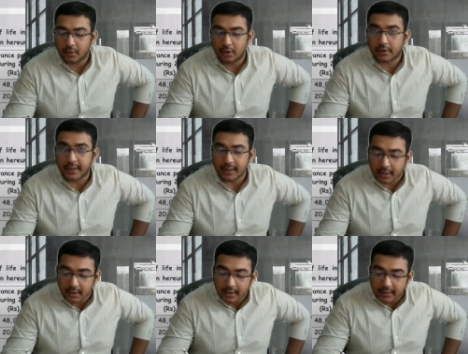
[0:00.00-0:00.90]
okay,
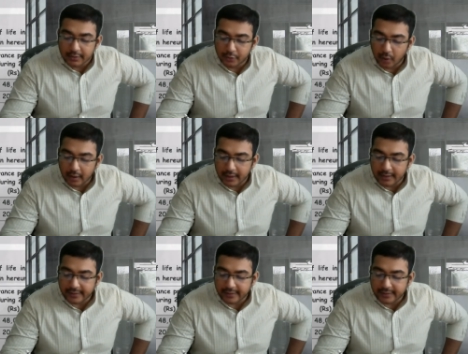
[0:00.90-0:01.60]
your